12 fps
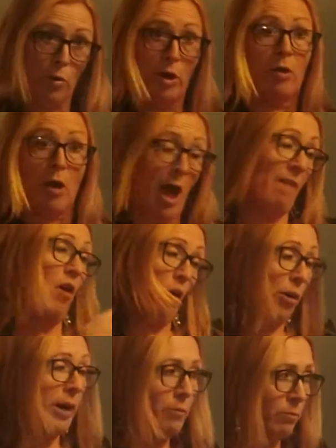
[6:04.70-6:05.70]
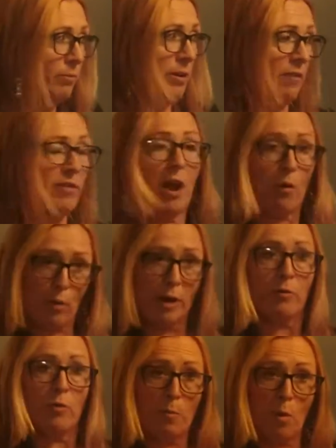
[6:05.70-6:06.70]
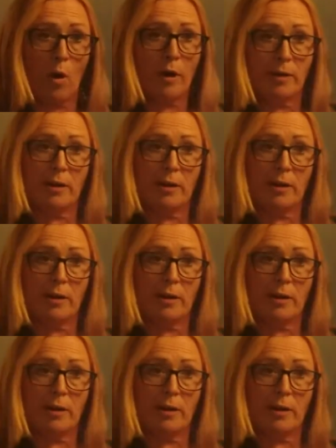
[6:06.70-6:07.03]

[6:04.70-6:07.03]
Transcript: already given a written report